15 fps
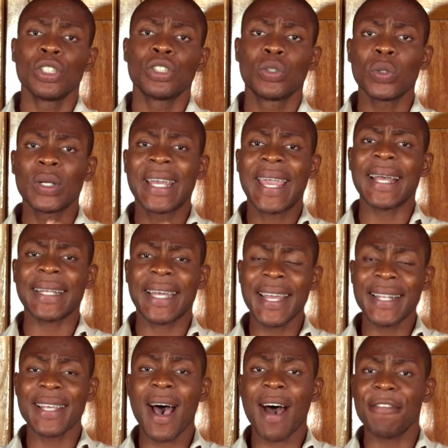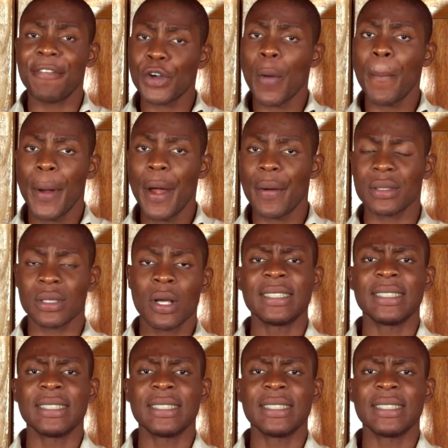to cater for your birds.